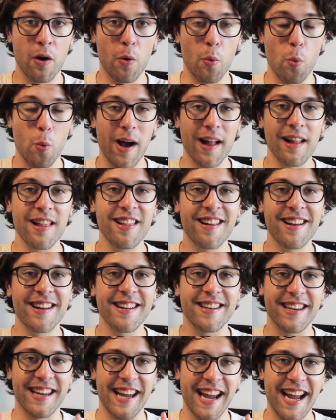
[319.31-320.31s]

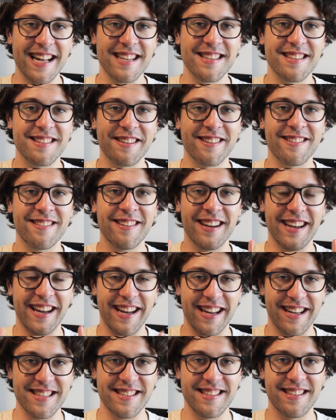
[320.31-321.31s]
Well, the answer
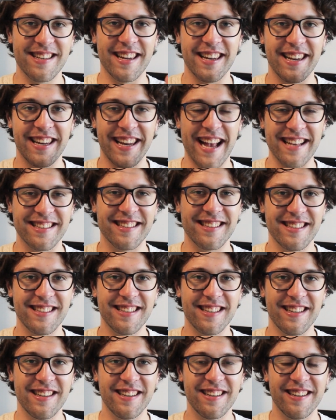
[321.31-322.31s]
is
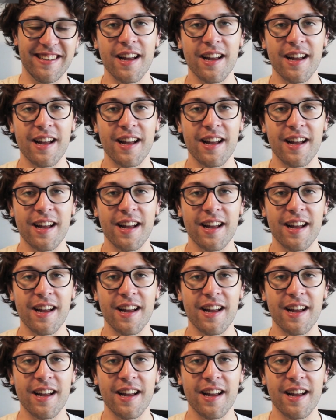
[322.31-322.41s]
yes.